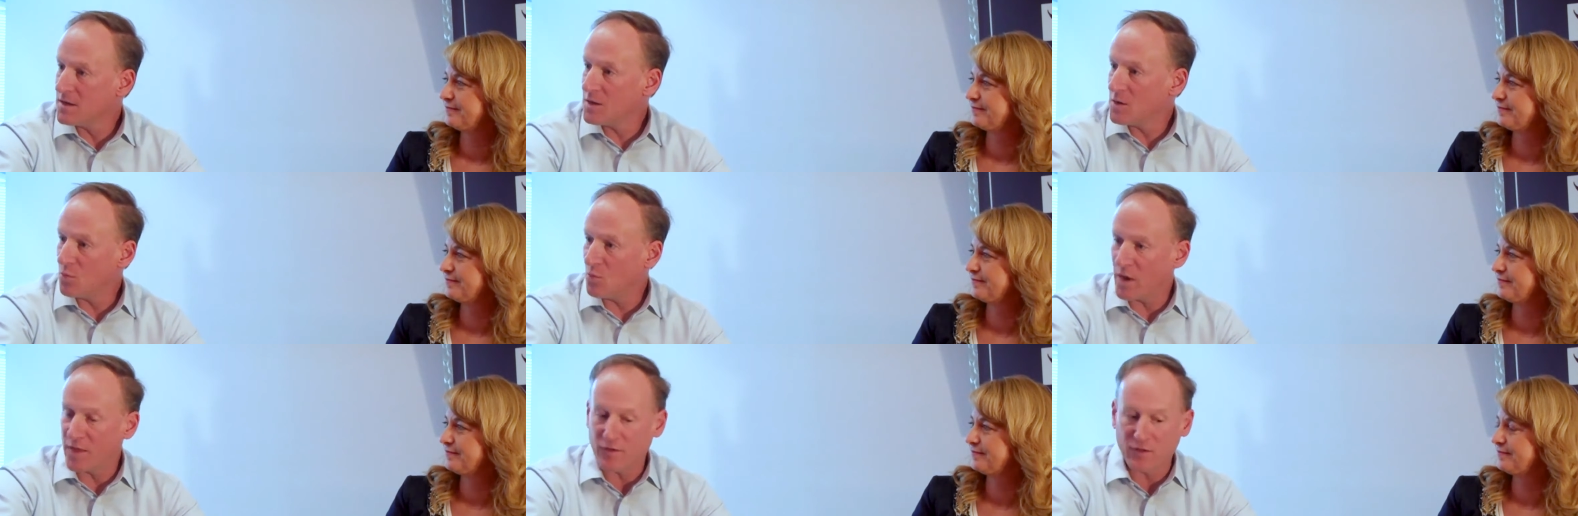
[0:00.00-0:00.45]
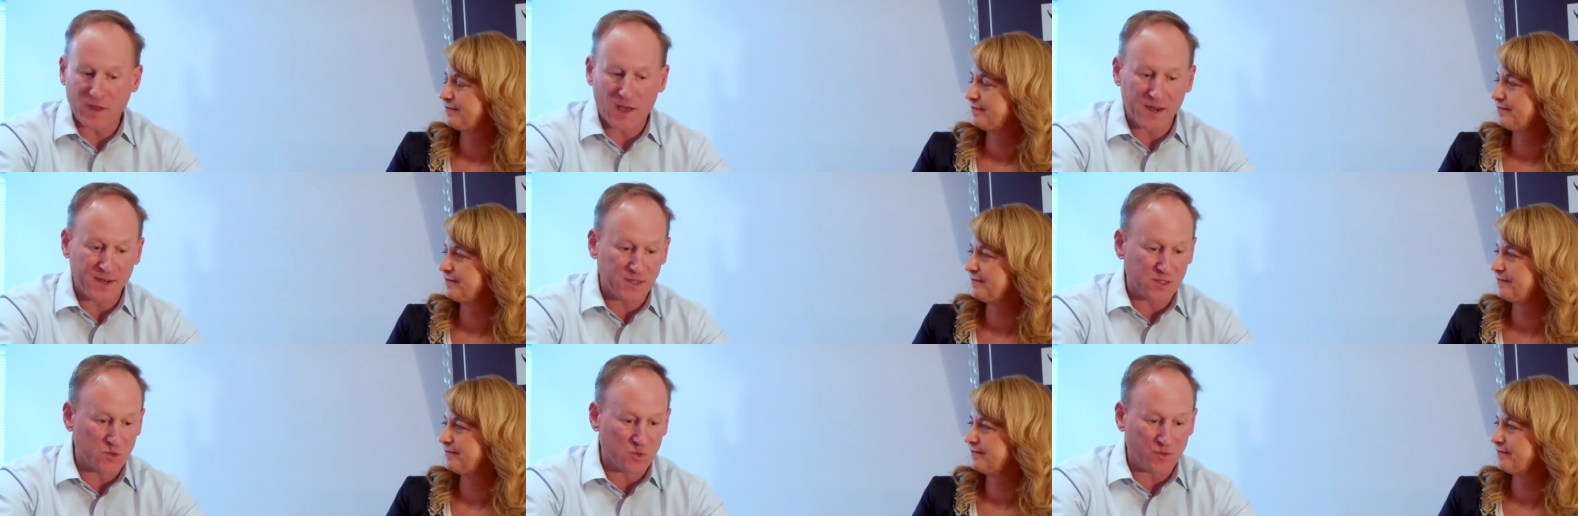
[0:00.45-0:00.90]
Speaker 1: whether that
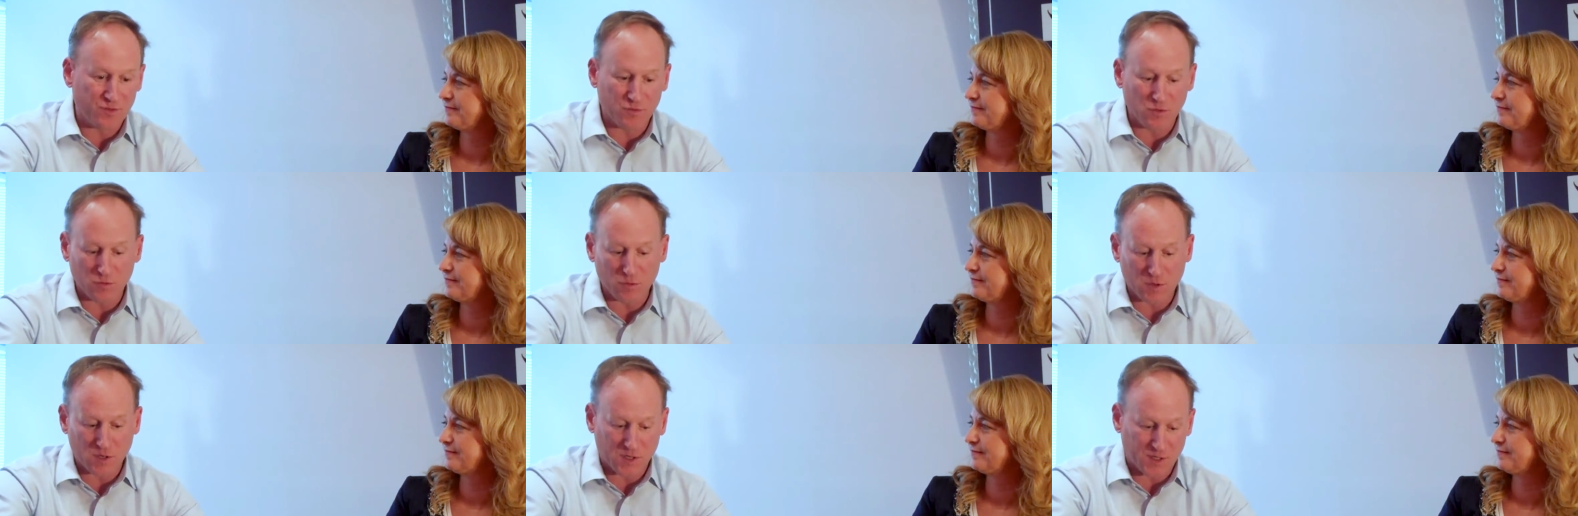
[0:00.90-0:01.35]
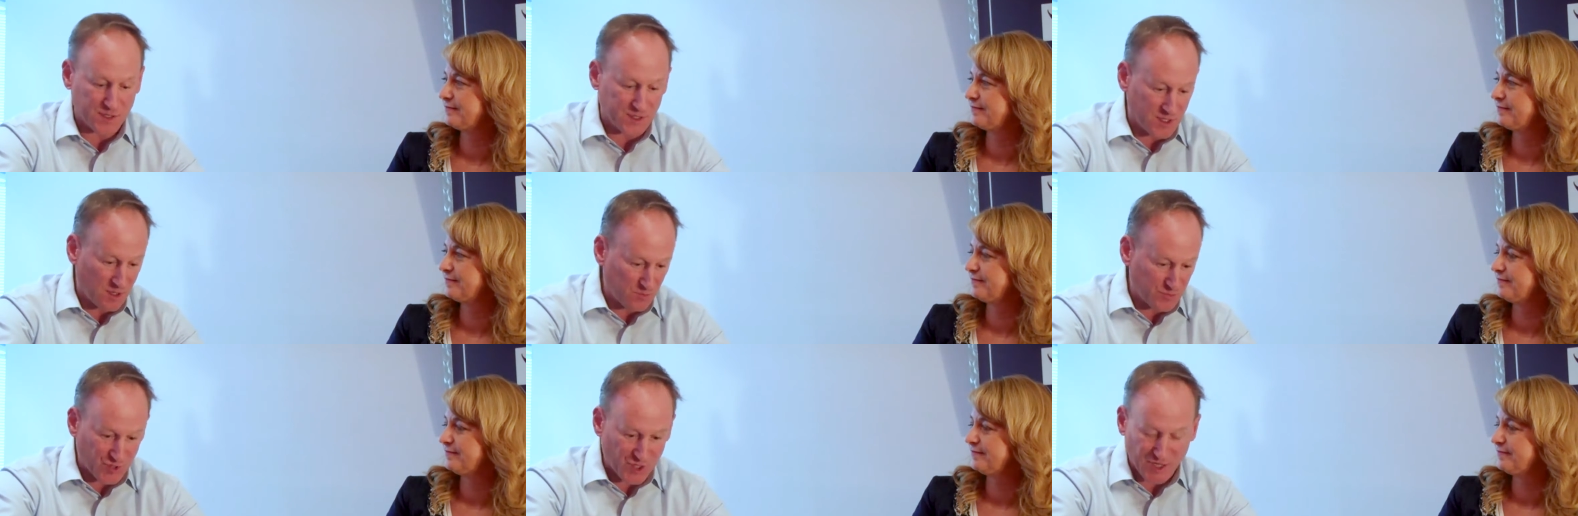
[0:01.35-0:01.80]
is through
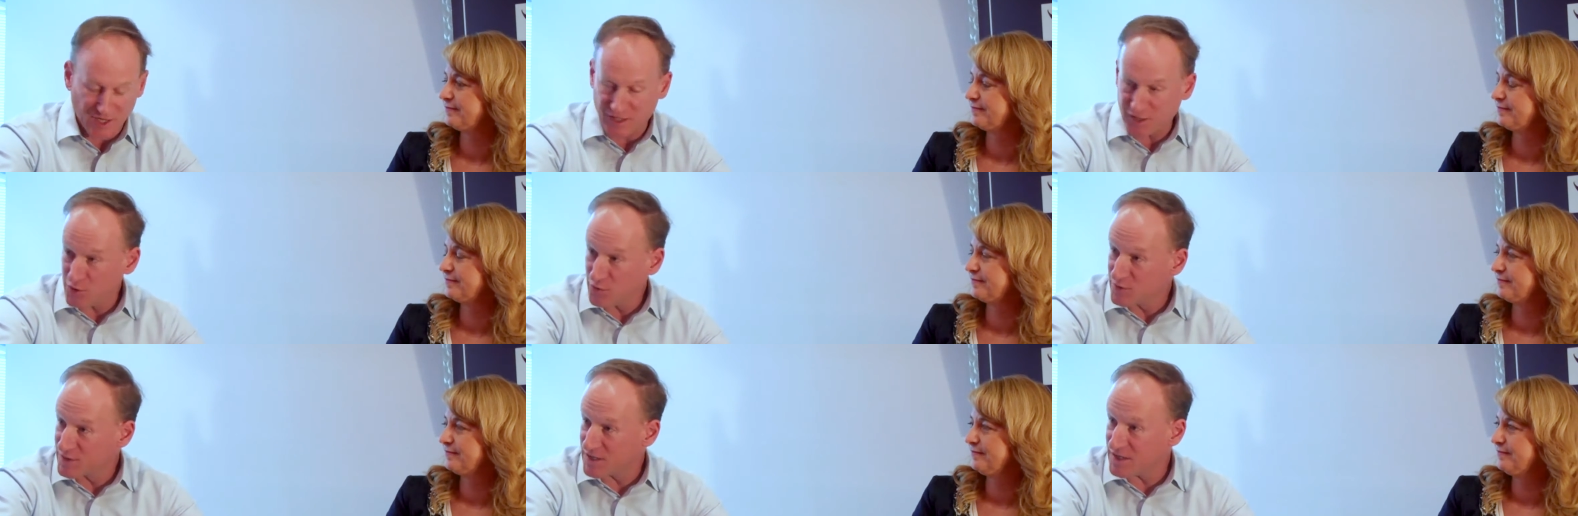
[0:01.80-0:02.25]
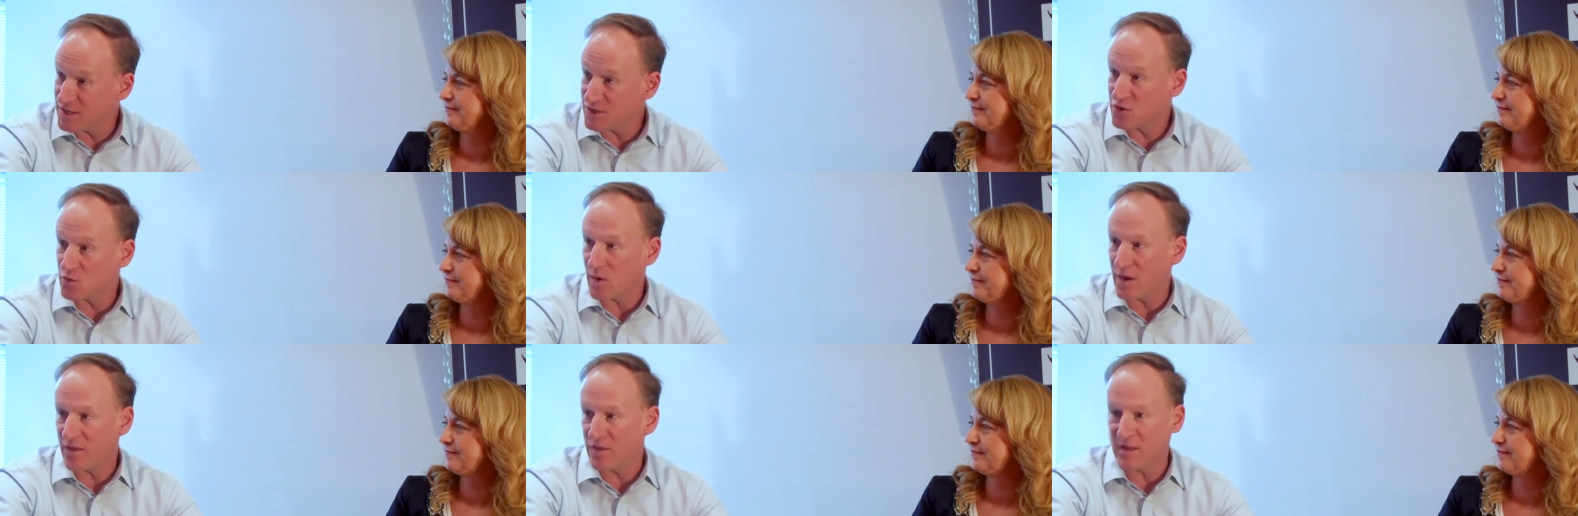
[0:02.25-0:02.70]
consumption and usage,
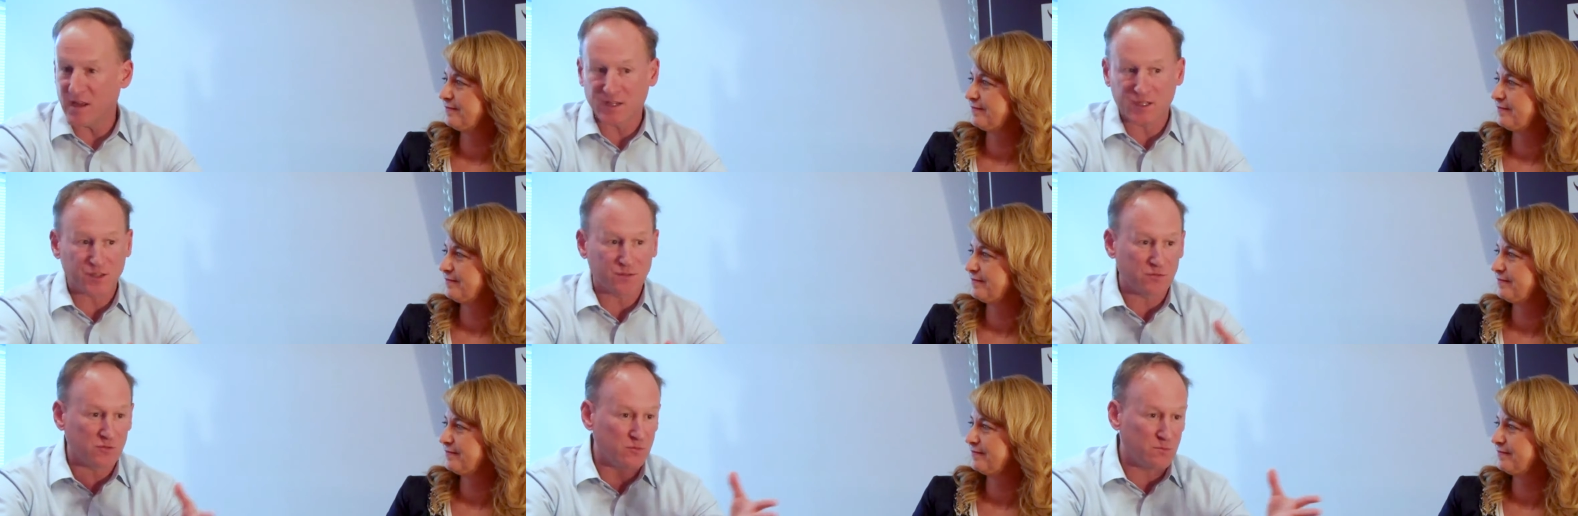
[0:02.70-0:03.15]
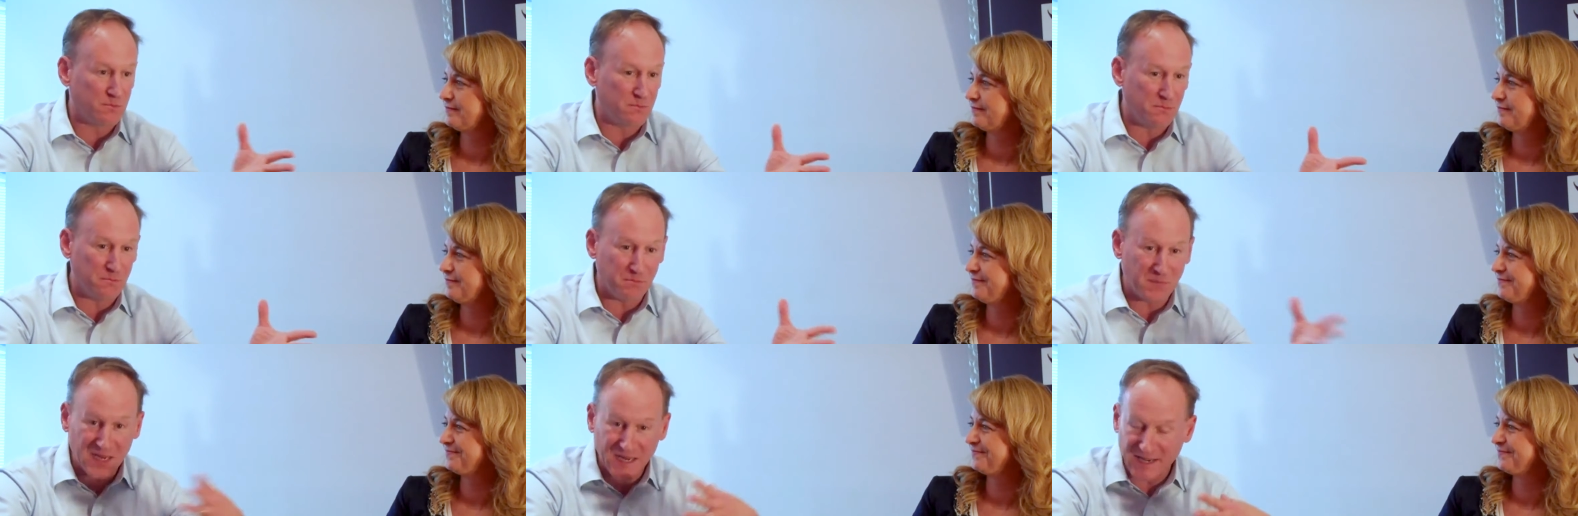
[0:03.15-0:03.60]
whether that's through
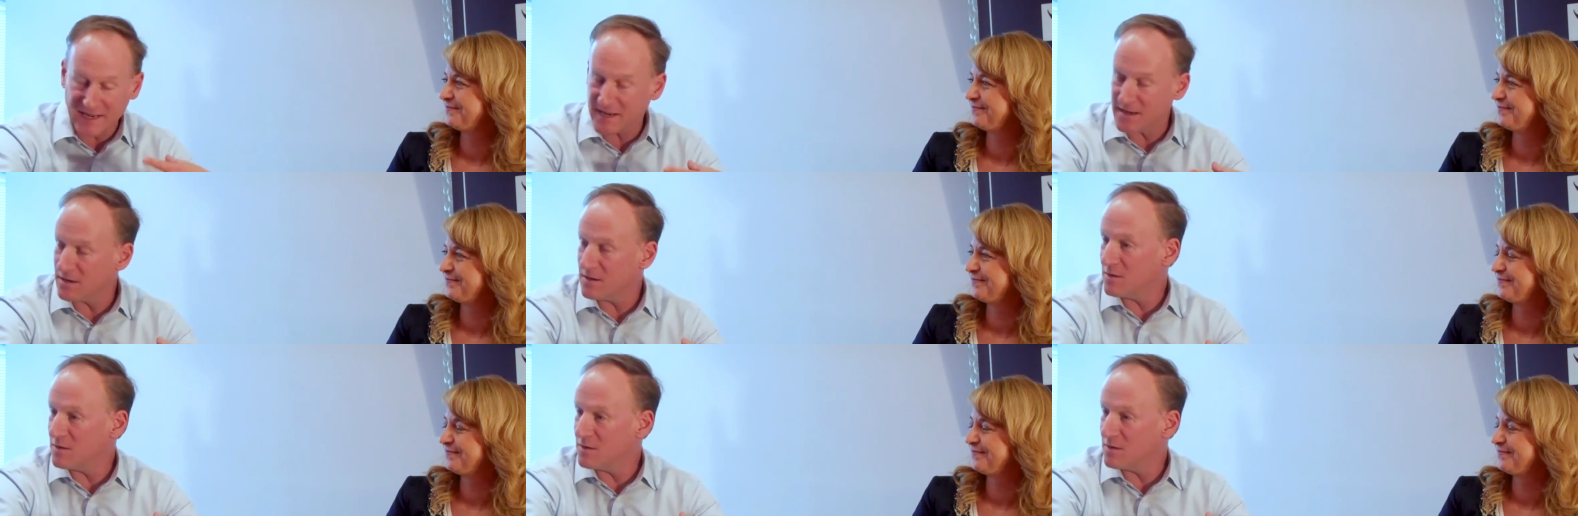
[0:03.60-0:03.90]
media,